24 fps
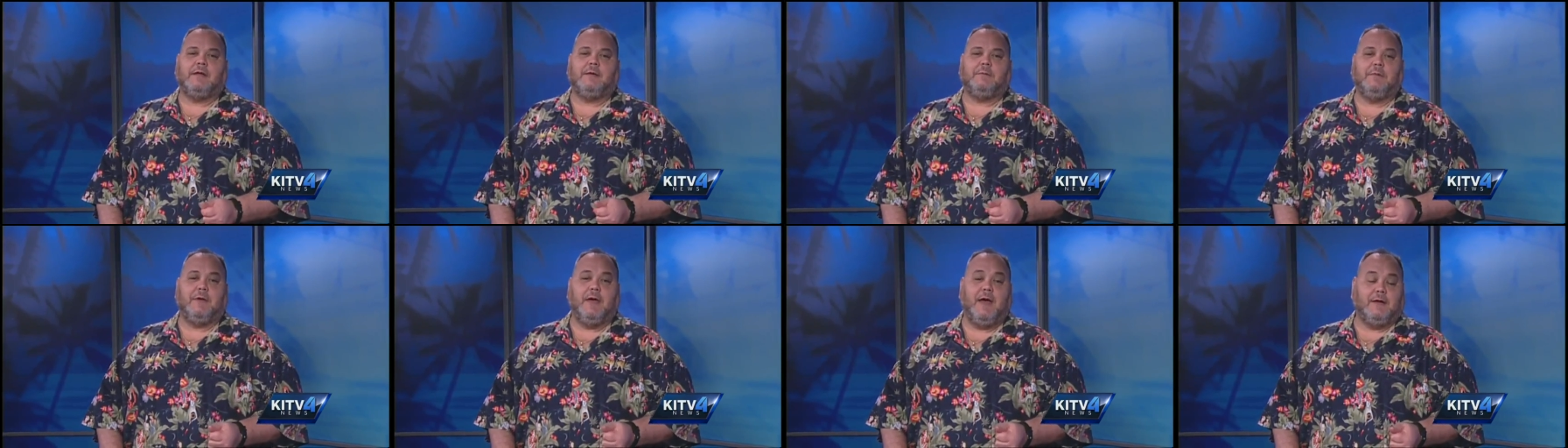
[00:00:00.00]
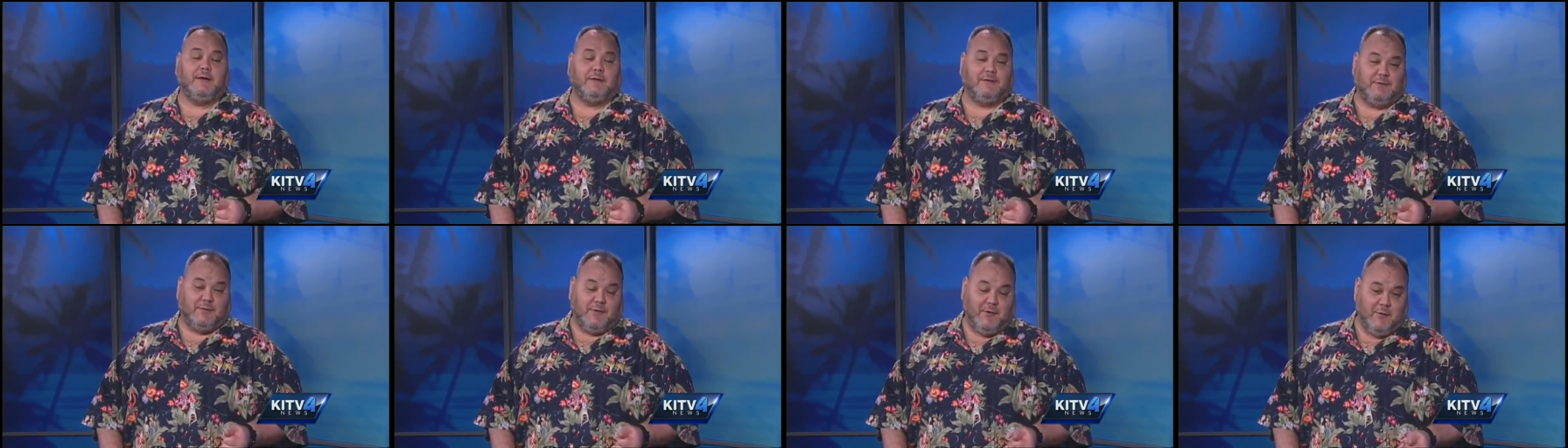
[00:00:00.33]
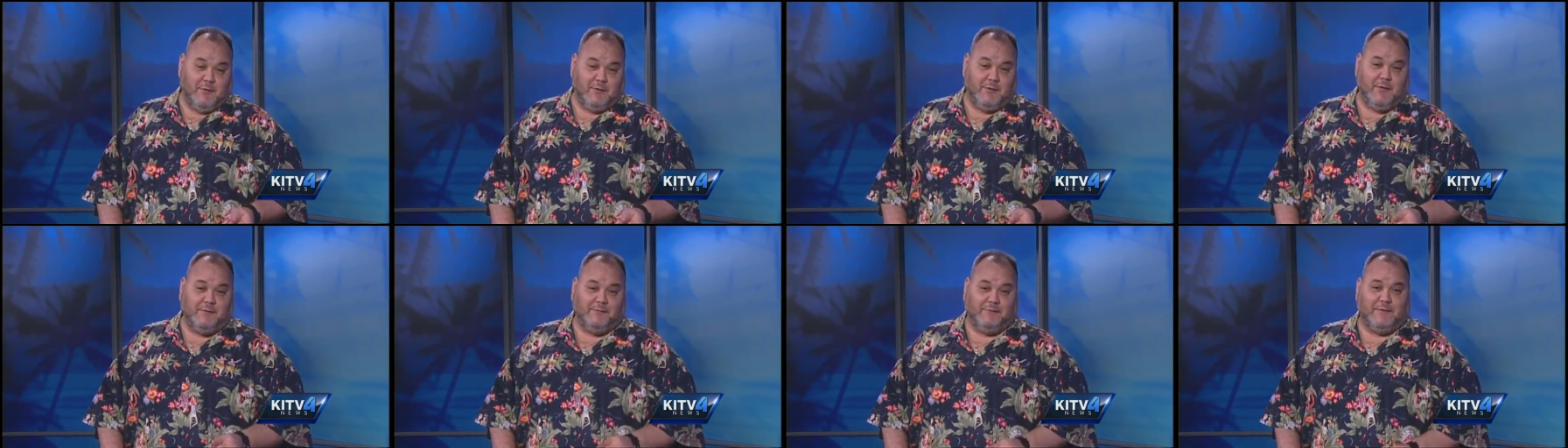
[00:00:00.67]
And behind his
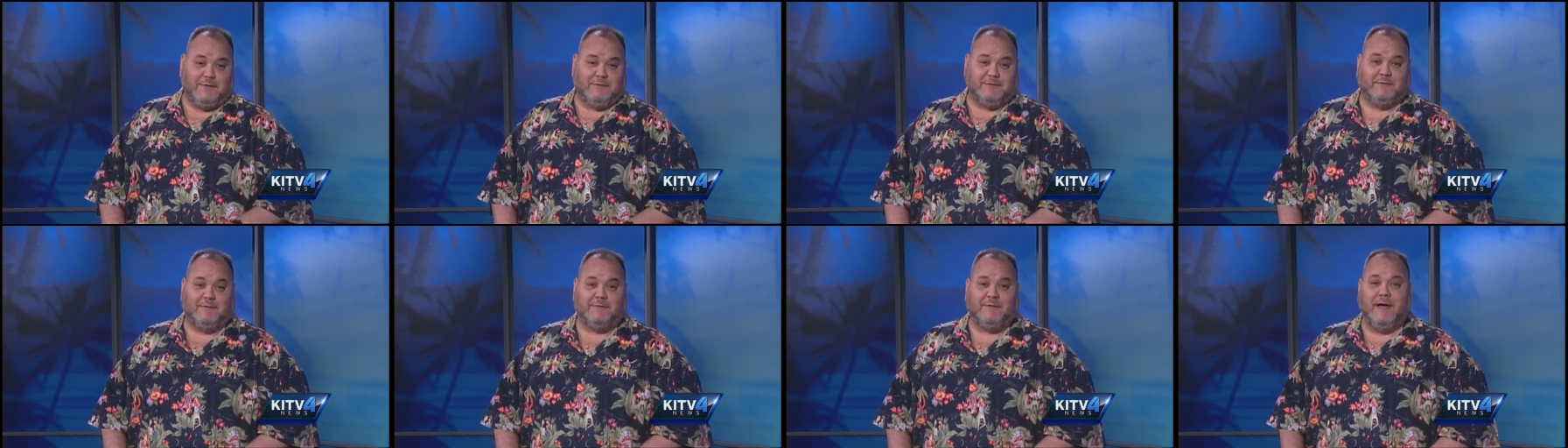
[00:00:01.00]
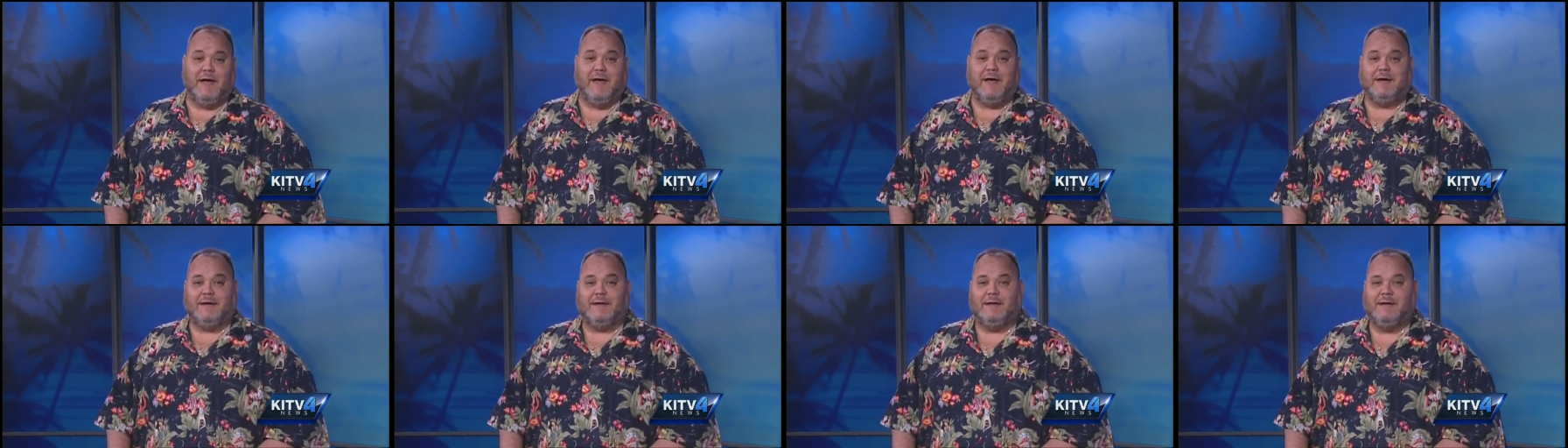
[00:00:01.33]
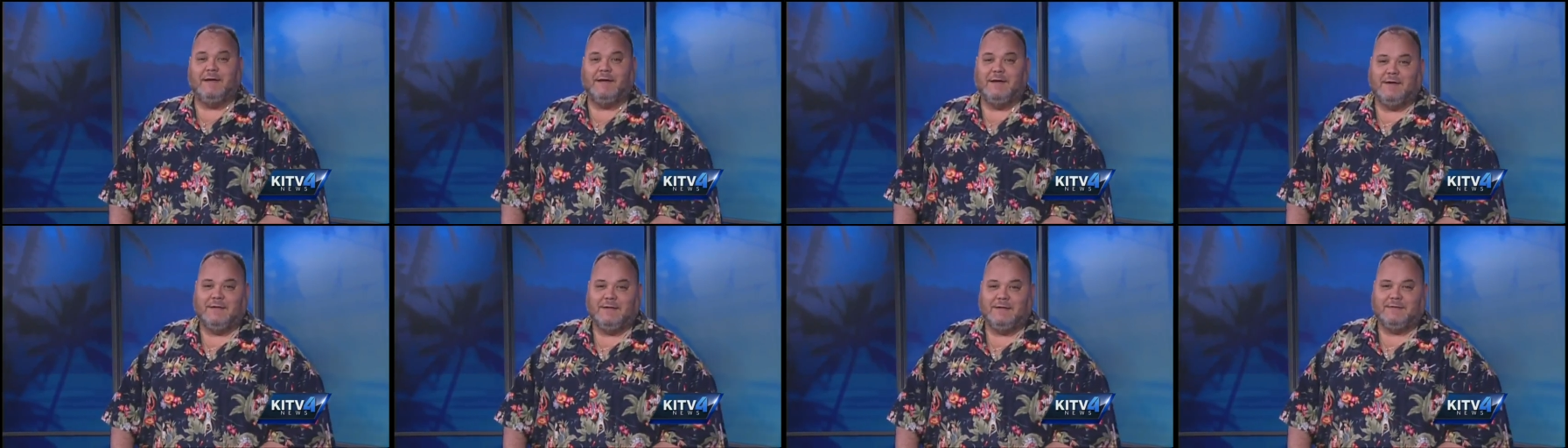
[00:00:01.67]
current offensive line,
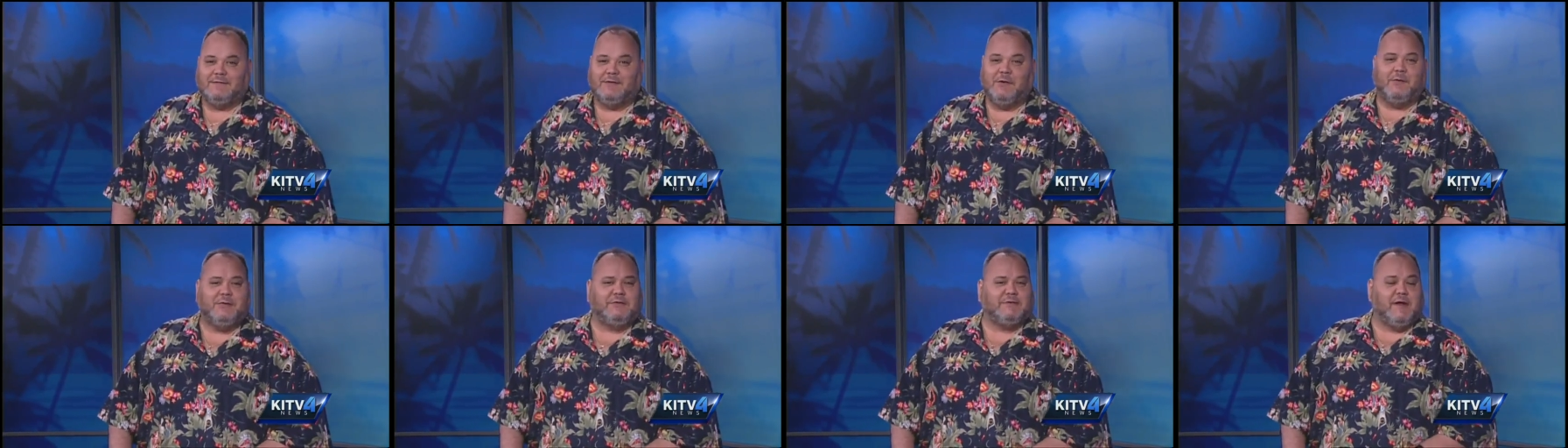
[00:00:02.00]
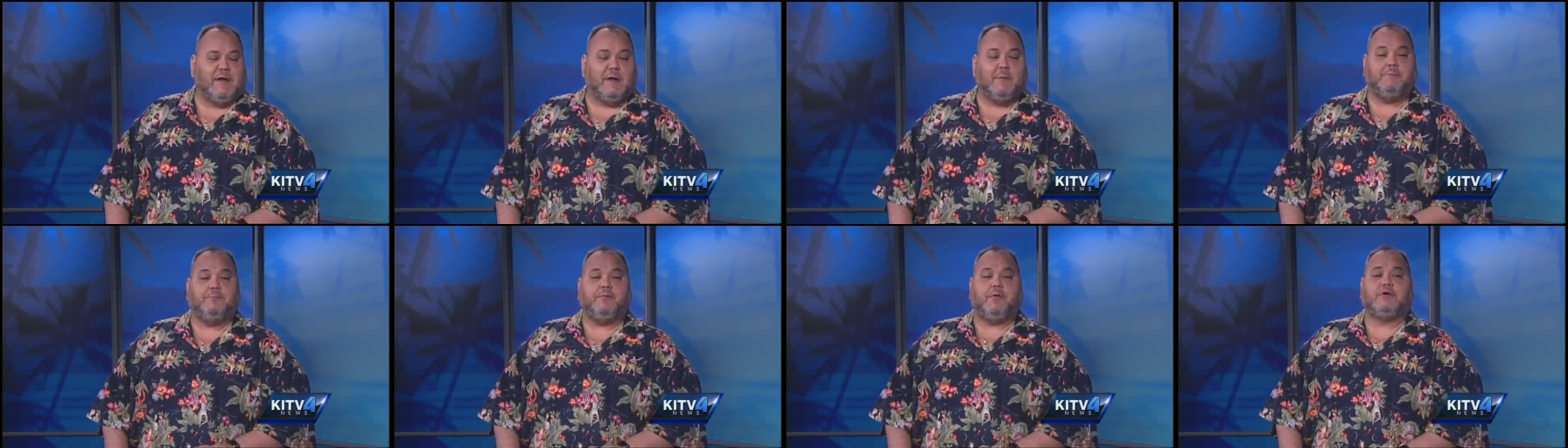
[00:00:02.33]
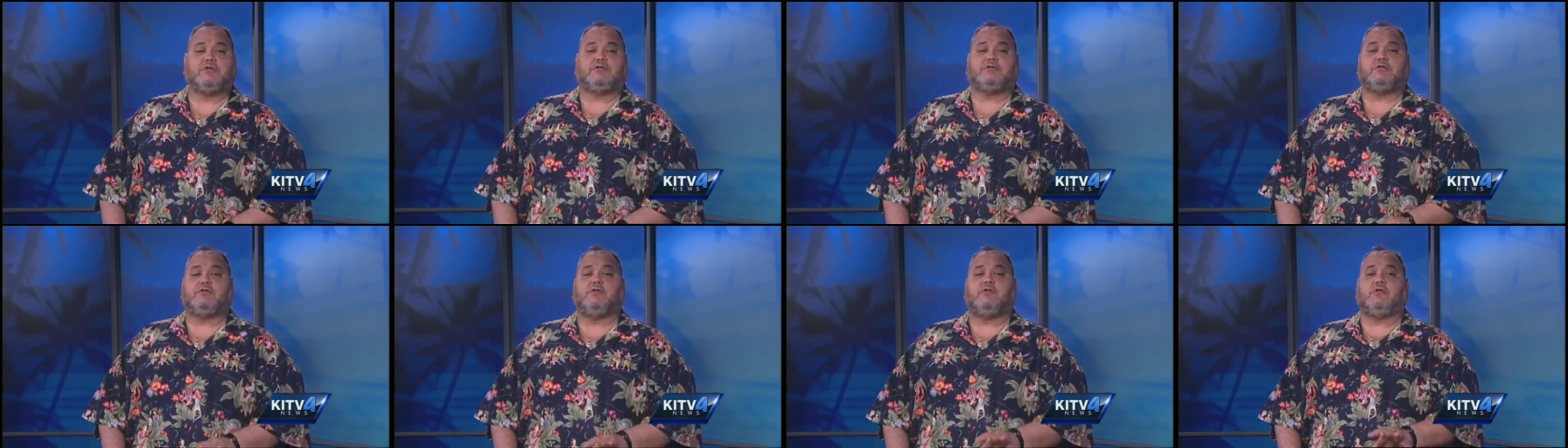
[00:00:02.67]
Joey's got a
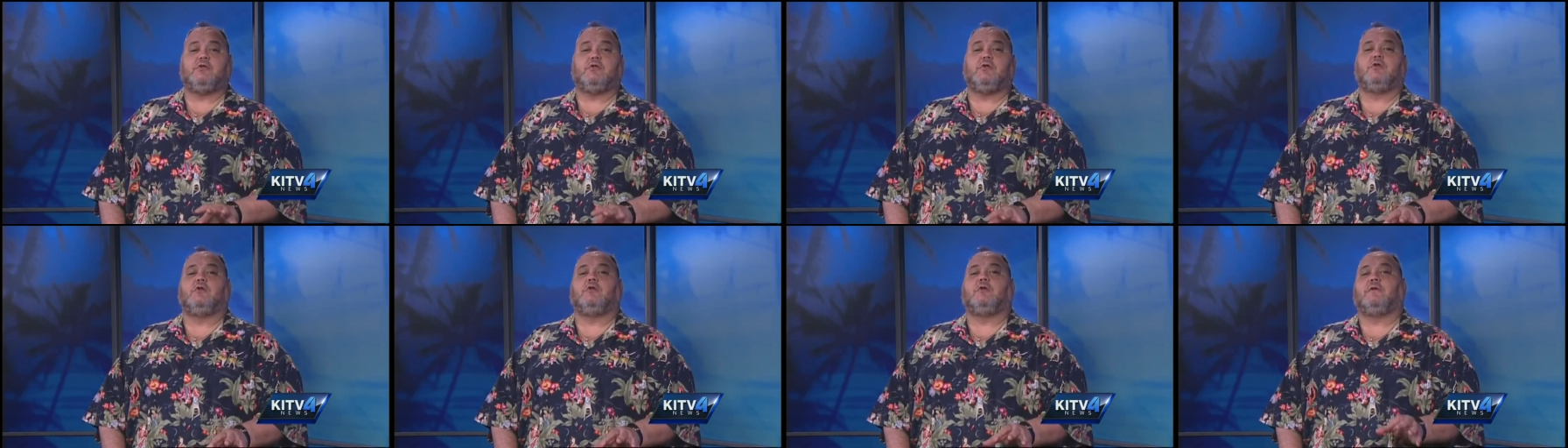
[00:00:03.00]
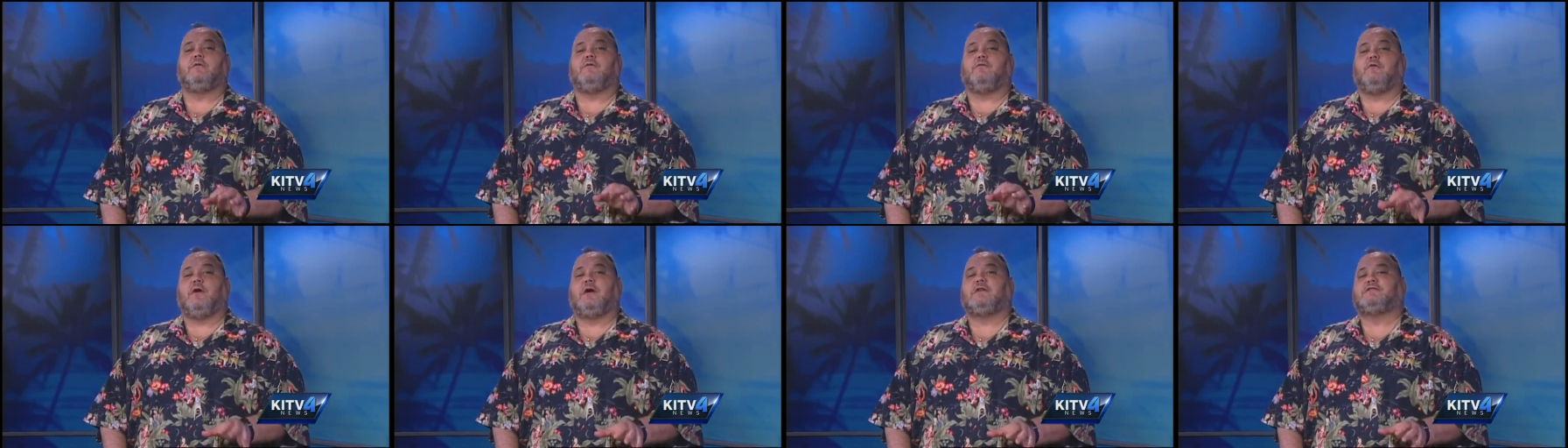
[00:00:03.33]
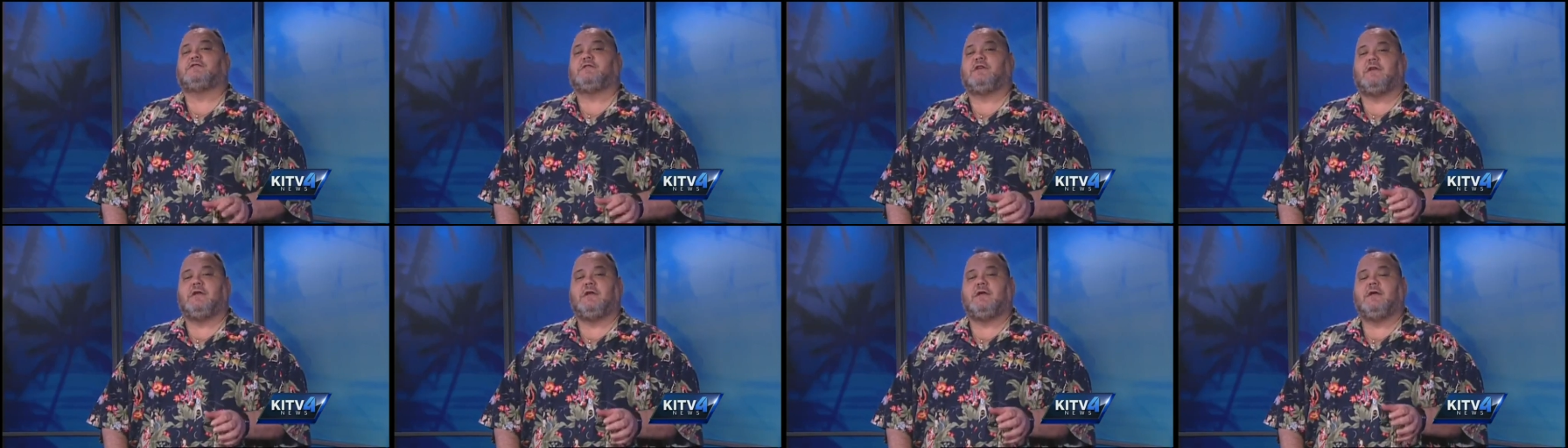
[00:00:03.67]
personal goal of
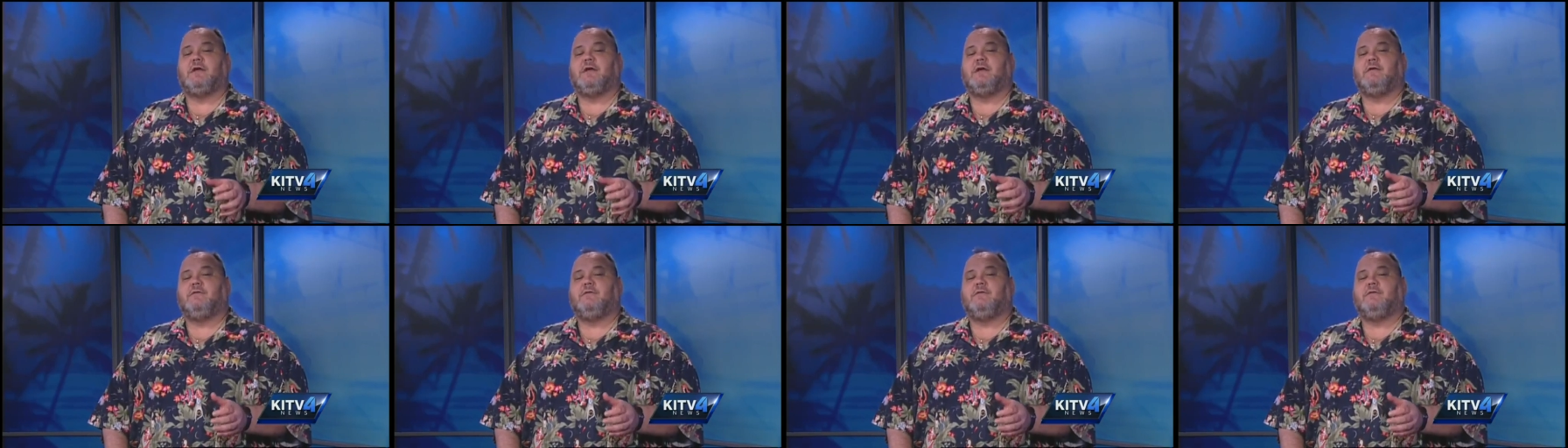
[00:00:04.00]
rushing